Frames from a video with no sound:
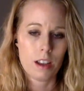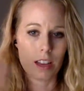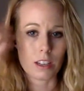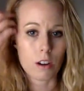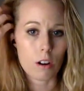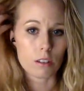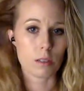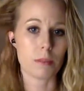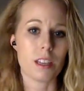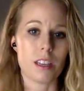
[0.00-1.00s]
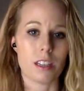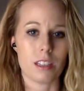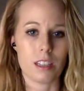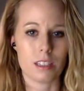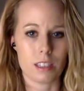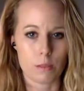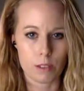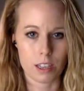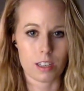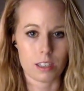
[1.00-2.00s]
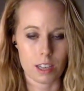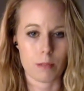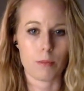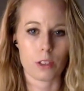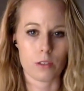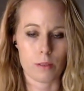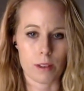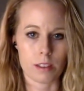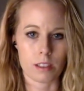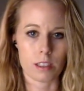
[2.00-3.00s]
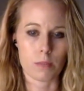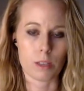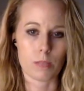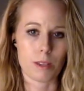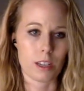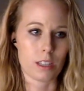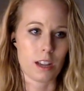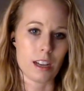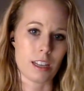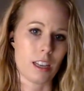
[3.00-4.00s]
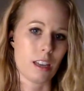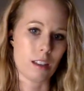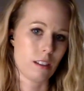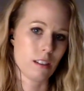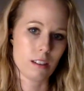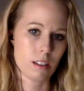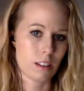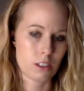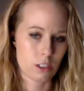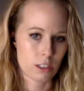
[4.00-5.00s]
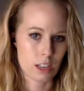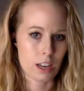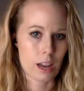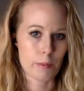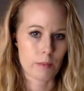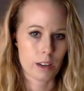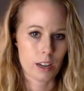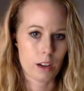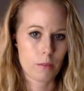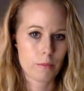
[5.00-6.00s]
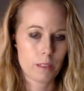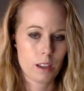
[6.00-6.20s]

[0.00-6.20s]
and he calls up Lincoln, and Lincoln says, we need to table this for about 6 months because it just can't happen right now.